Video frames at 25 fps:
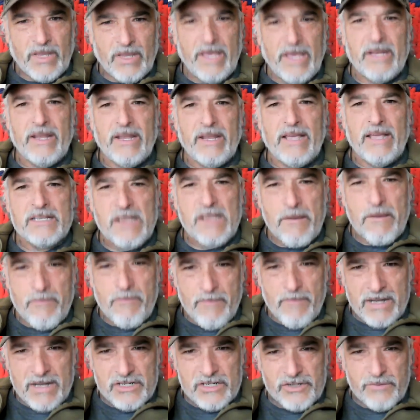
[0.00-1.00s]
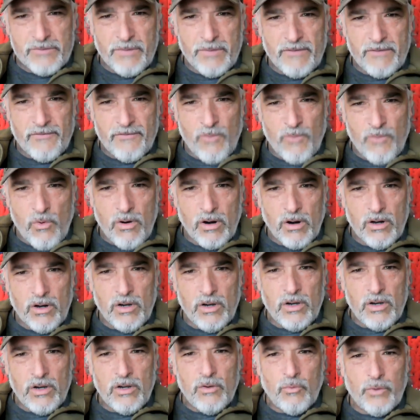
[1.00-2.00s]
and as I mentioned before,
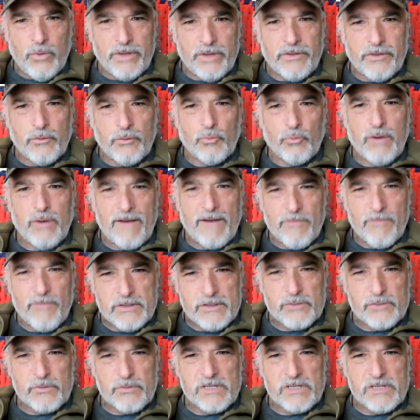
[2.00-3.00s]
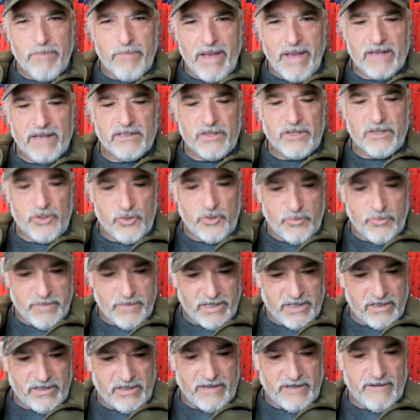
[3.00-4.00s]
with reverence, respect, and
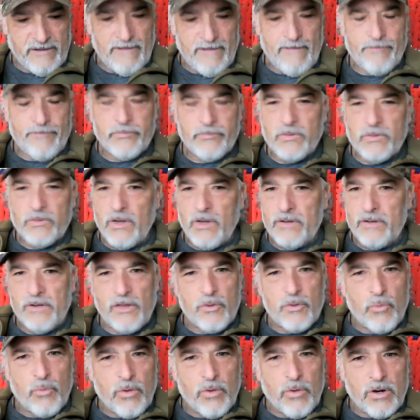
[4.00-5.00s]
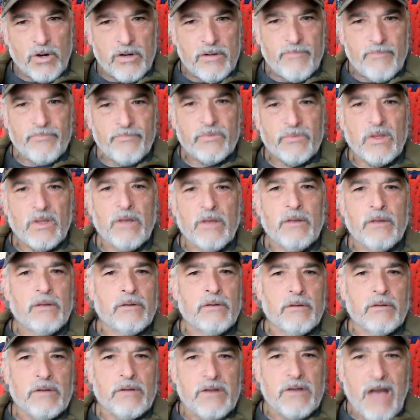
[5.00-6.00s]
humility. Another word,
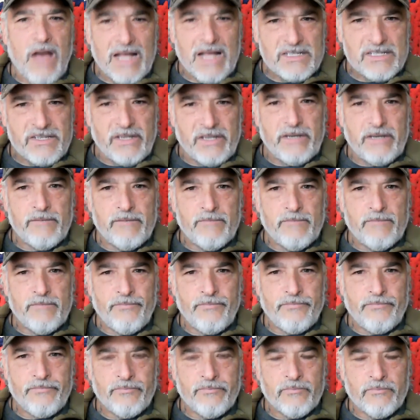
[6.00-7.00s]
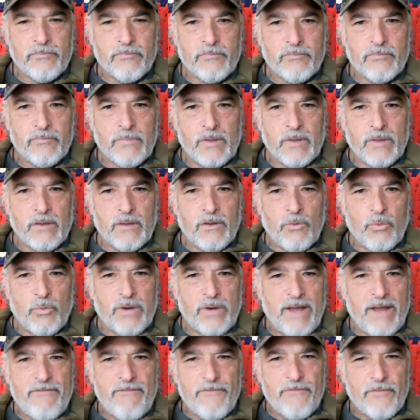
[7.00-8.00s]
Nazi.
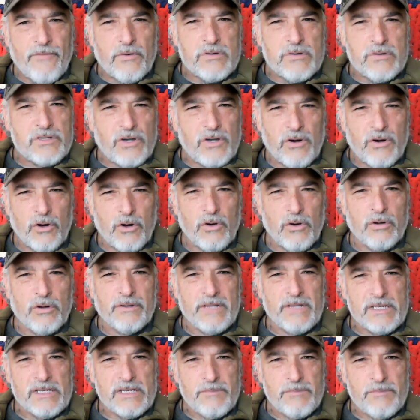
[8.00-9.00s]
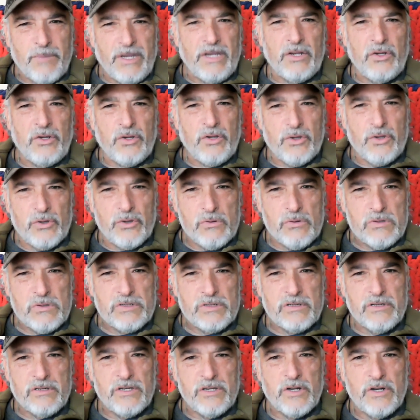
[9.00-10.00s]
When I first heard this being
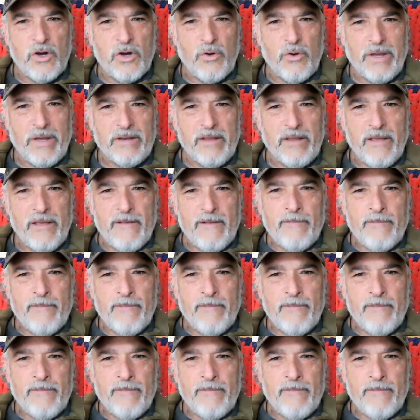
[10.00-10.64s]
used, and